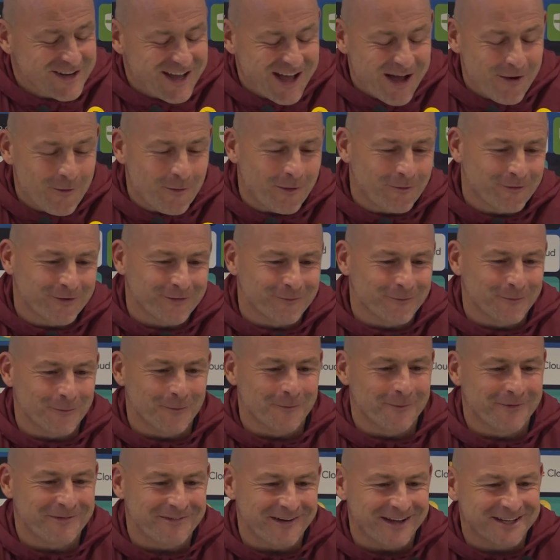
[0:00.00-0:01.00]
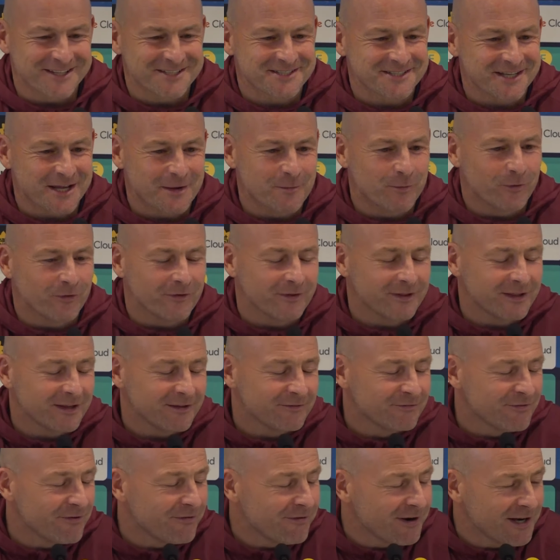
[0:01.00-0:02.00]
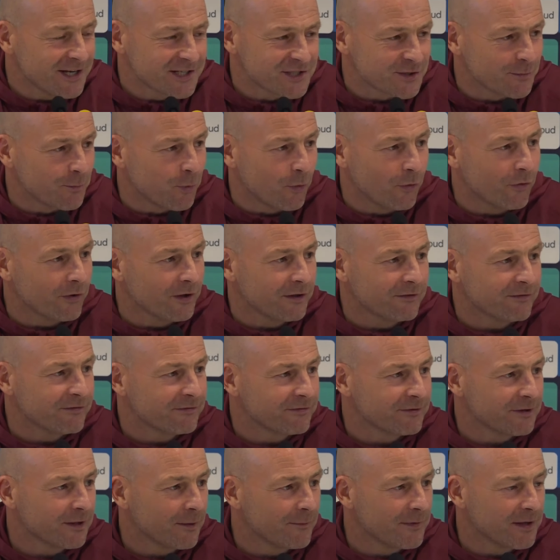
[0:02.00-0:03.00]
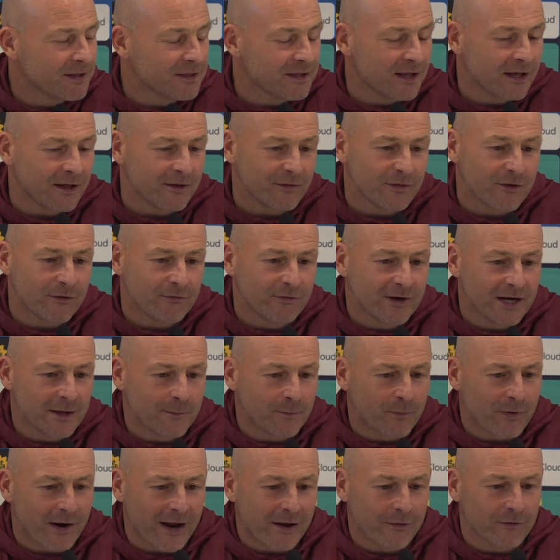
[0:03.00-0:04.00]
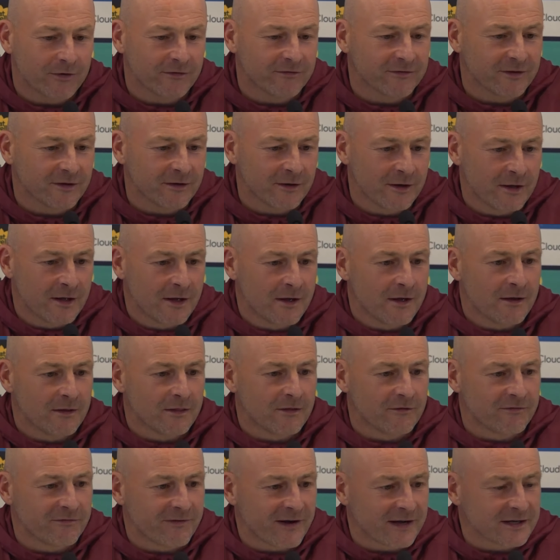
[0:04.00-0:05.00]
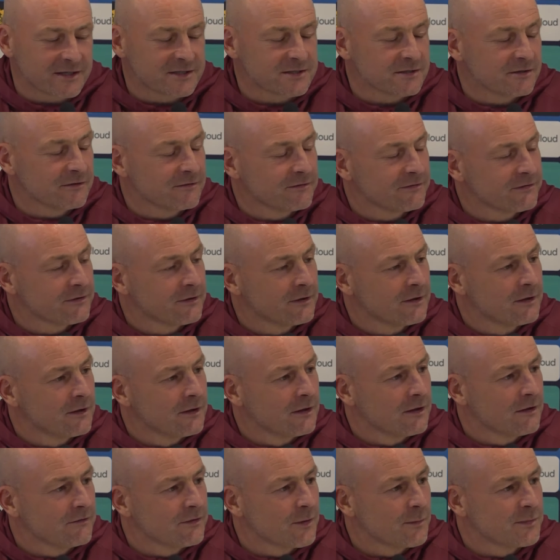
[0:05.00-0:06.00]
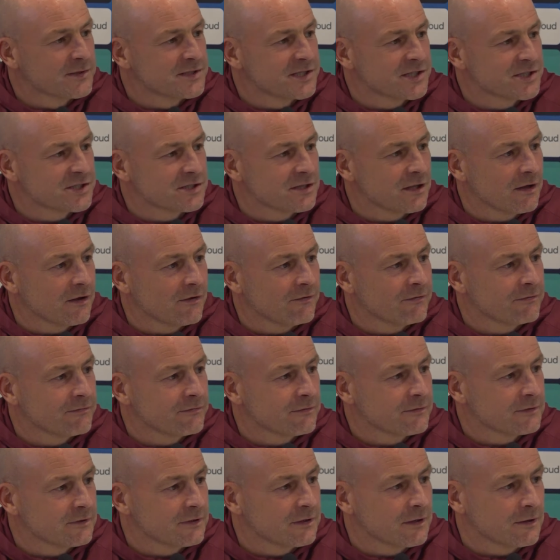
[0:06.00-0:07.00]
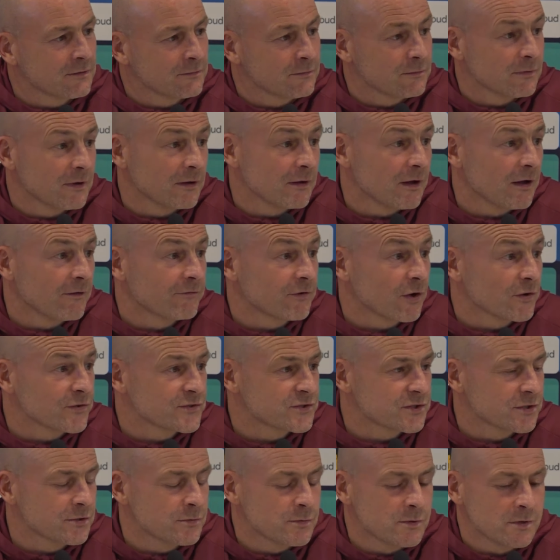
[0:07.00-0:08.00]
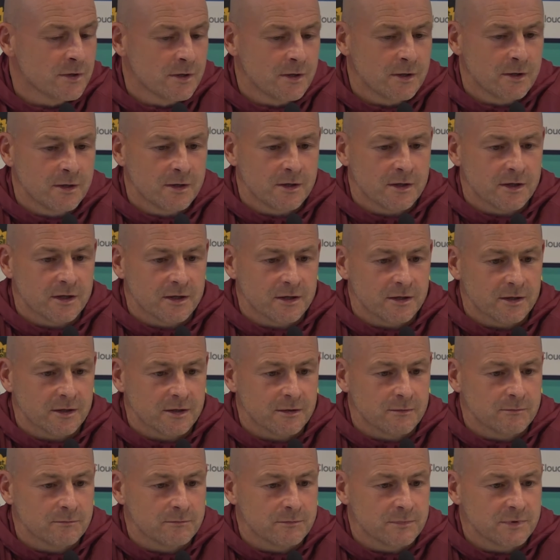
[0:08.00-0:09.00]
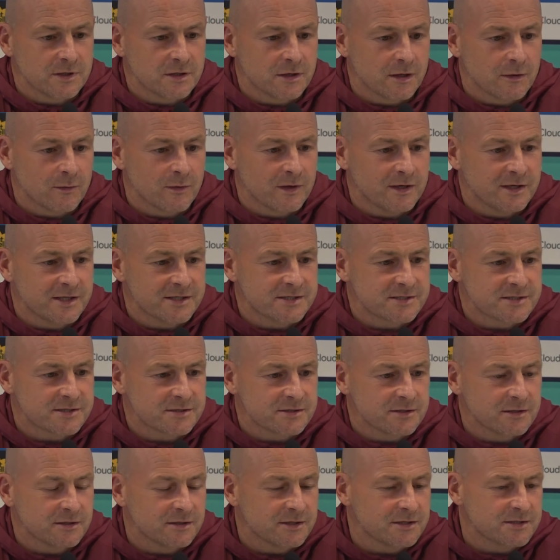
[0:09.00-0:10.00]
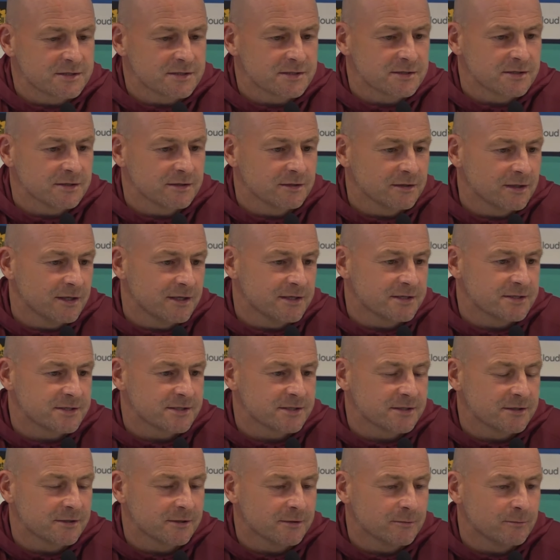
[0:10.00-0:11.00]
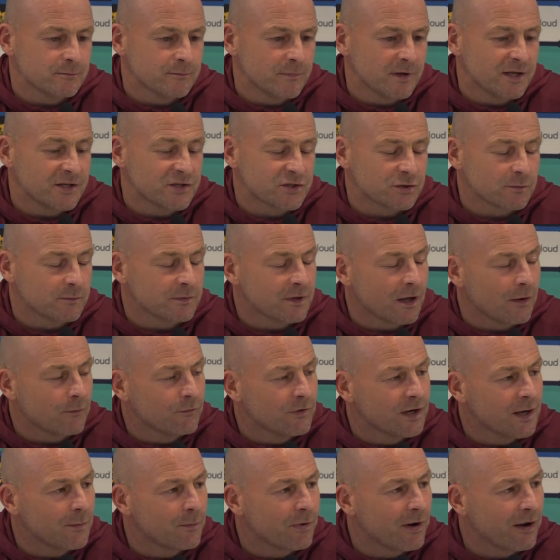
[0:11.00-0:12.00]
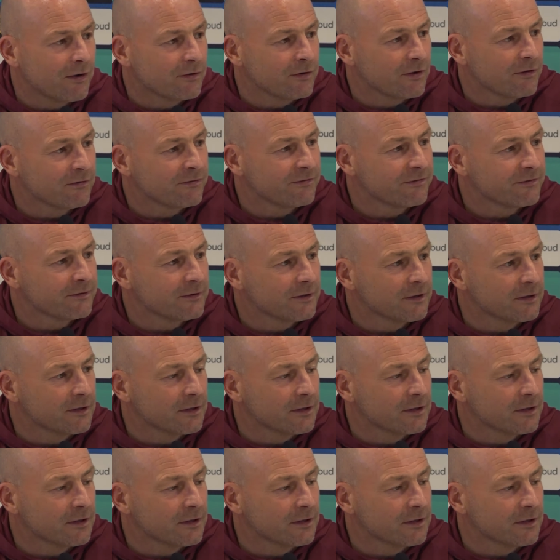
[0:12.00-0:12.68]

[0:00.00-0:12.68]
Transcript: No, I won't be fair to say, but they're really supportive. I mean, they're really proud of the fact of the position that I've got to. It's something that I'm really proud of.